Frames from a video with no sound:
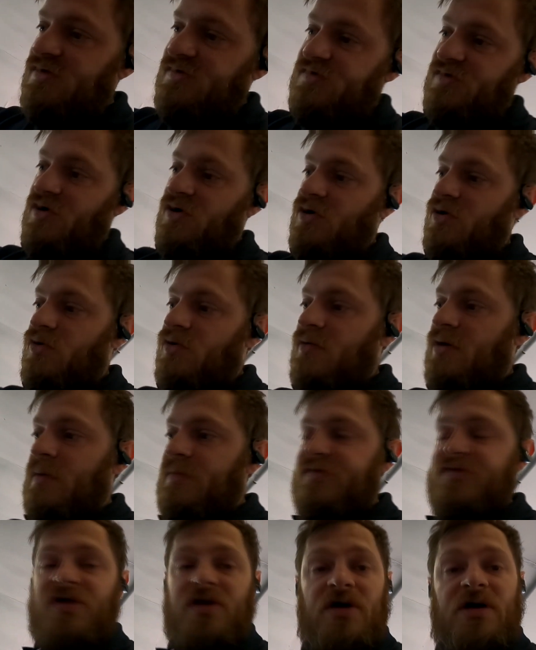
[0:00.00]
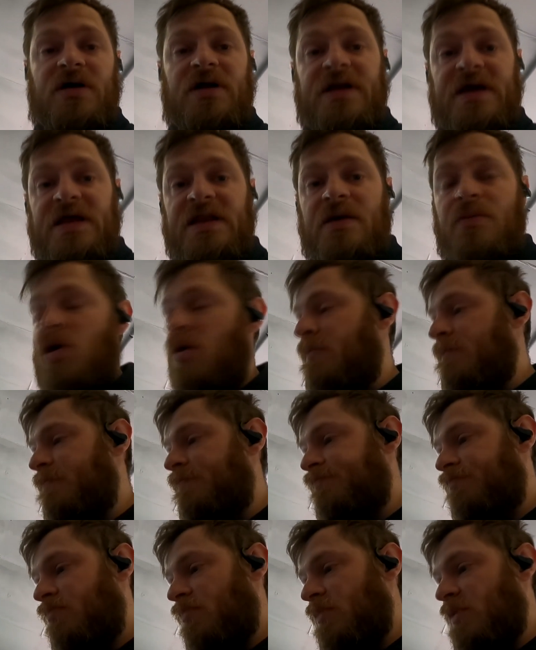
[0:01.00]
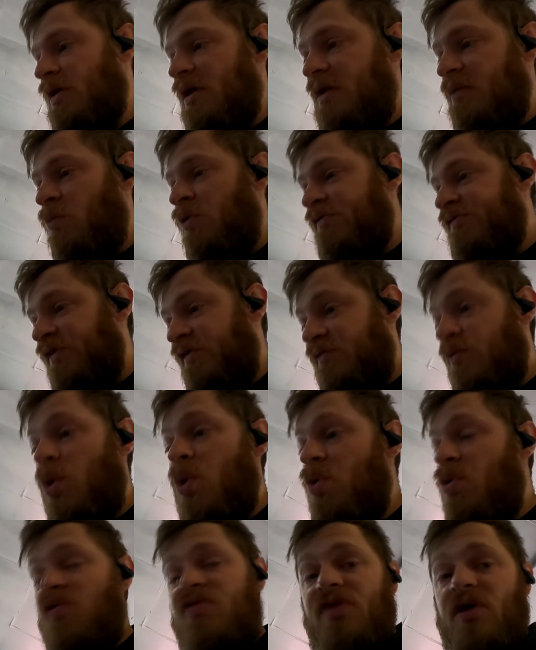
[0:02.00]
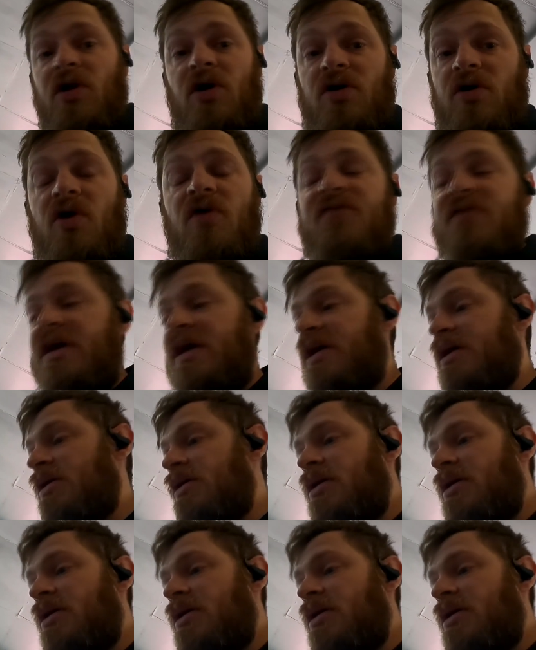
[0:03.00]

So I'm just going to clean them up, and once they're smooth, they'll look lovely.